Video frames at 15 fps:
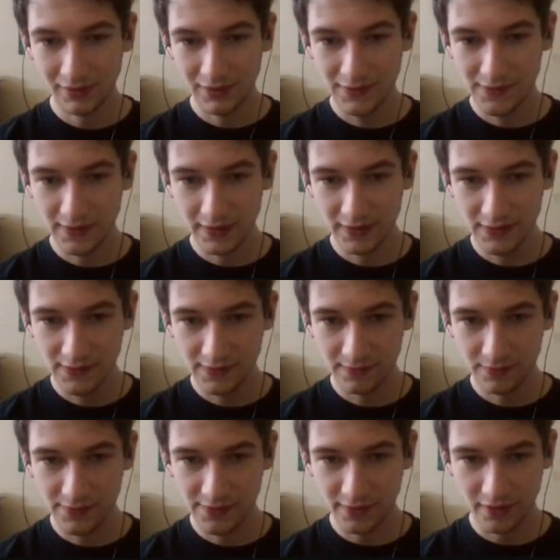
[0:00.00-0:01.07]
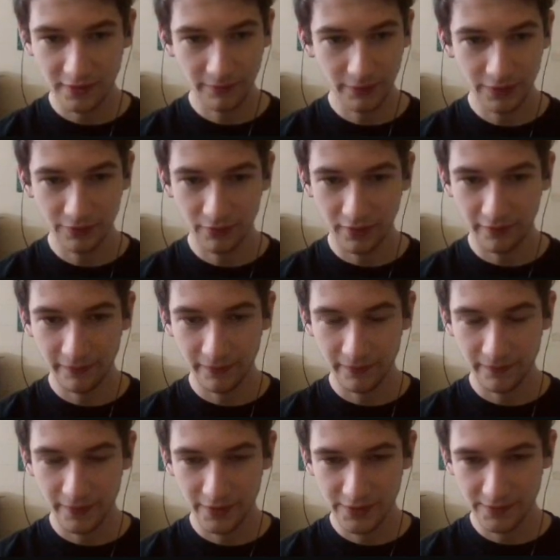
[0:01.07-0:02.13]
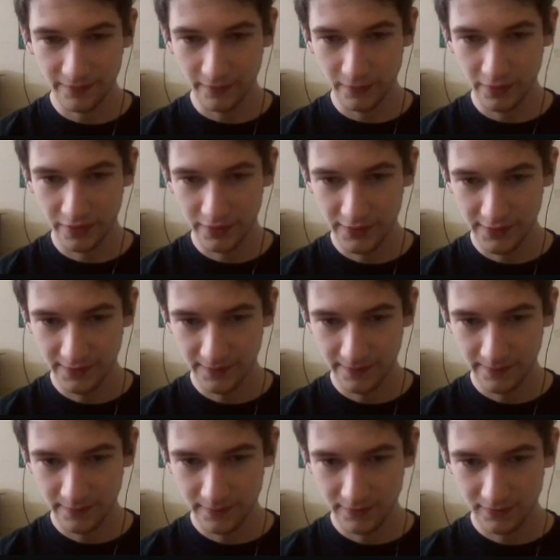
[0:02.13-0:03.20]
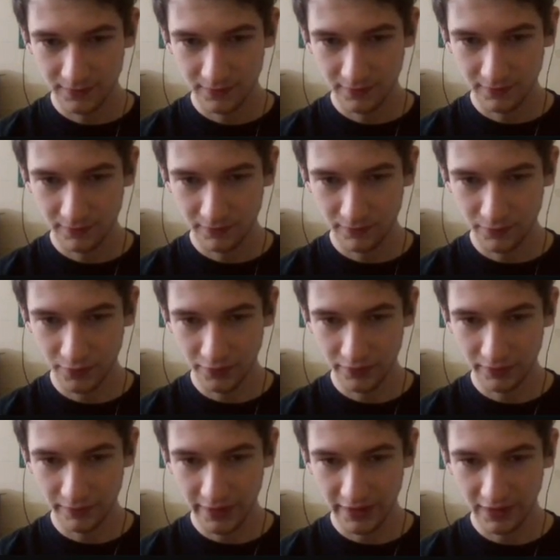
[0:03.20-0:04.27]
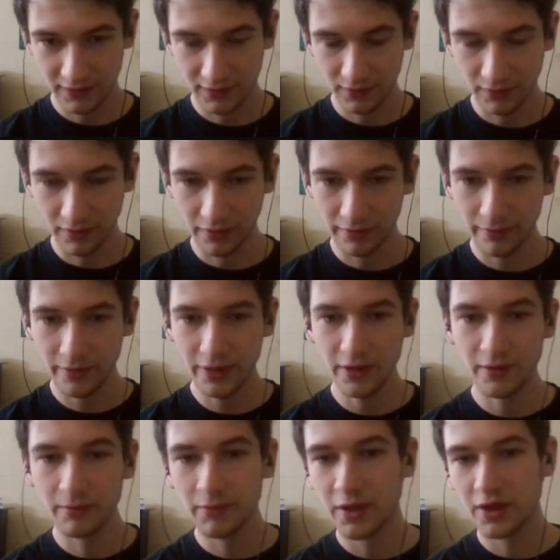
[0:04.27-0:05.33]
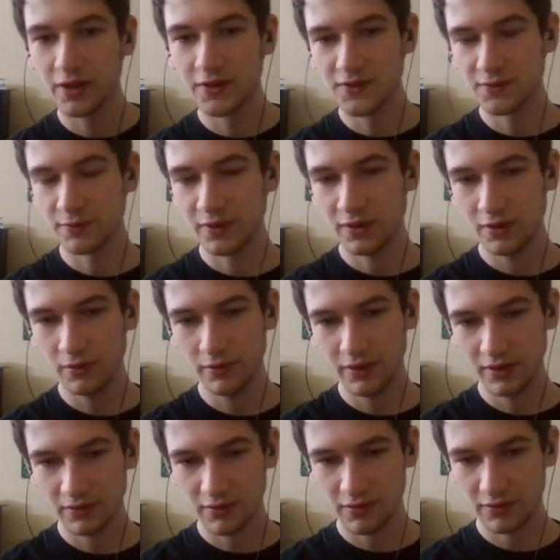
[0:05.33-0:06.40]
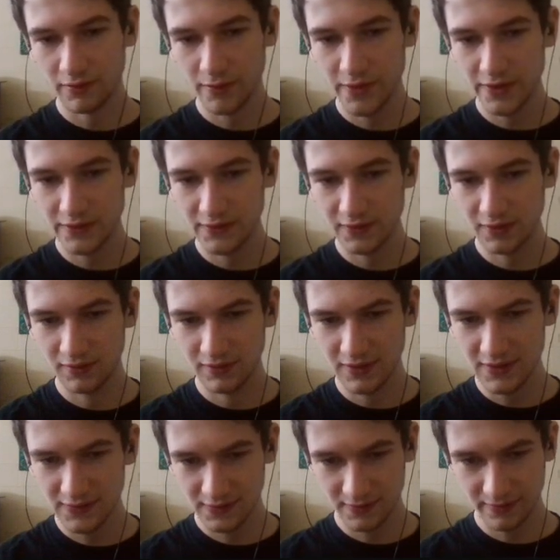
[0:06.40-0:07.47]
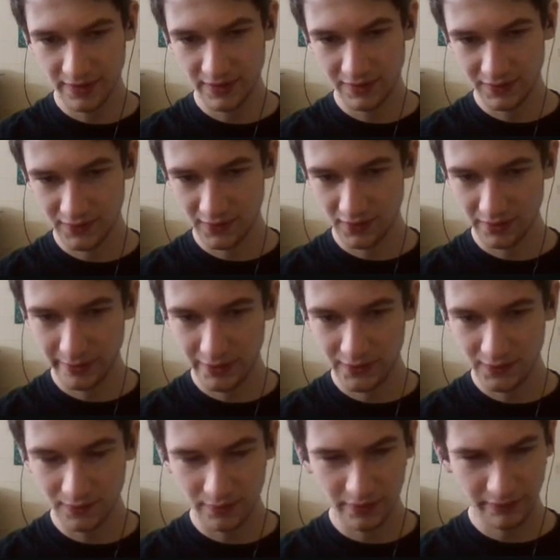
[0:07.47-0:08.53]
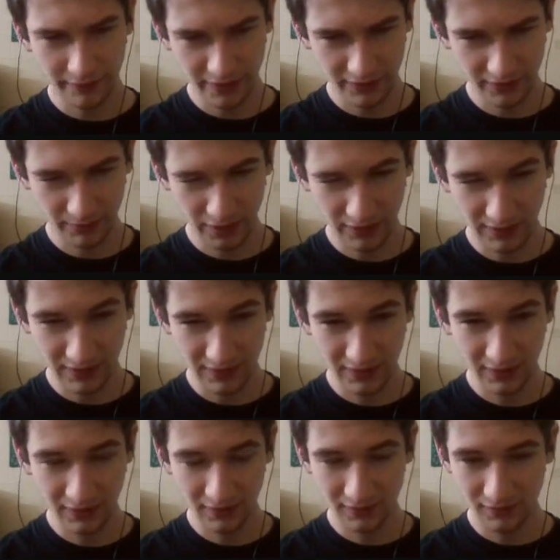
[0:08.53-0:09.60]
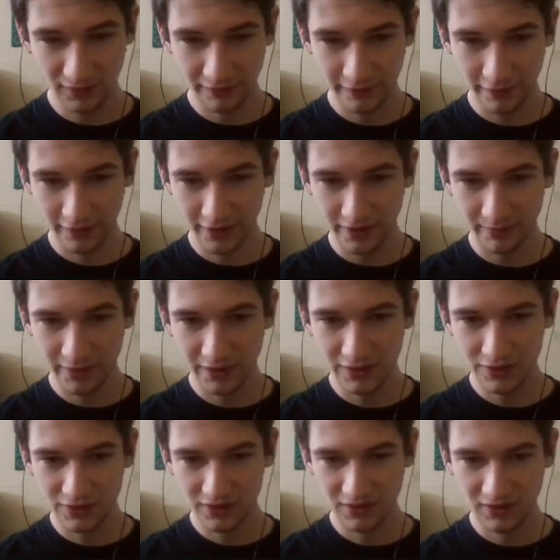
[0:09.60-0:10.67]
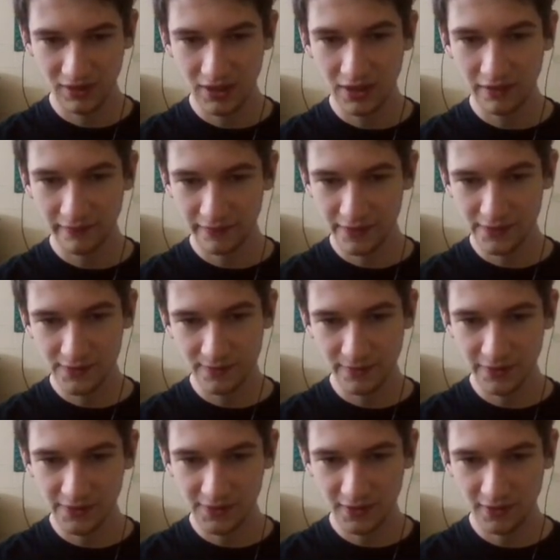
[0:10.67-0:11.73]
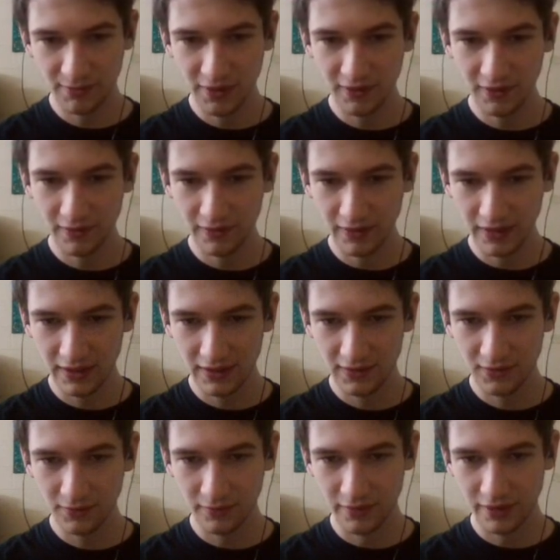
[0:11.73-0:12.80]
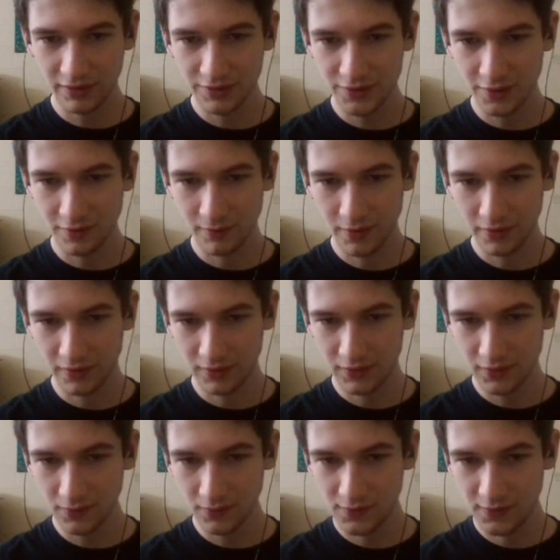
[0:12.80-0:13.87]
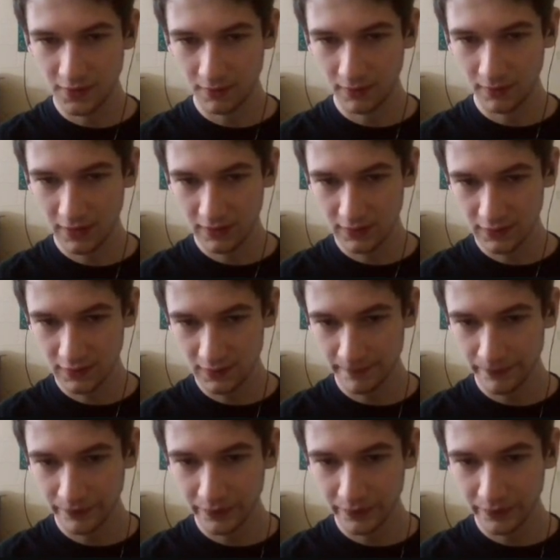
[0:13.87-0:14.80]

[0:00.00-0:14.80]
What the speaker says: In this case, we saw if we do our first 4's, we can't do the 3. So we know that the 3 is this 3 is going to be sort of at the beginning of our combination. This 3 is going to be near the end. We're not sure where the 2's go yet.